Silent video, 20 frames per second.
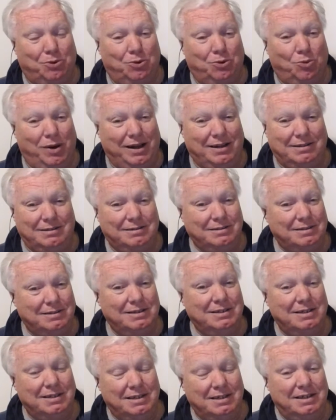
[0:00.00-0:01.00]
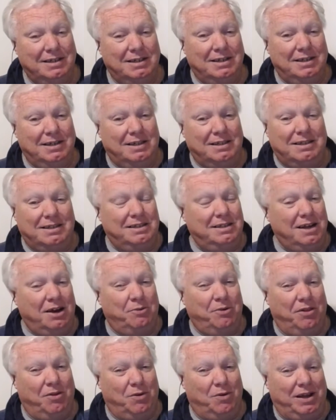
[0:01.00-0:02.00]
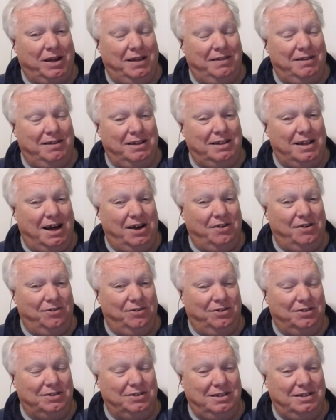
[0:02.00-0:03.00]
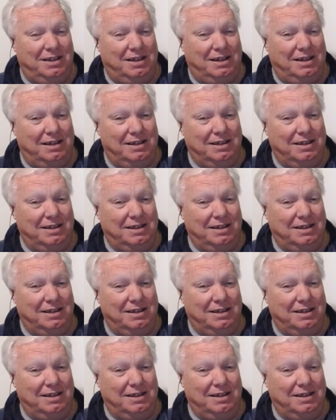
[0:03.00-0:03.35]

wet. Didn't know whether they were getting their data or not, did they?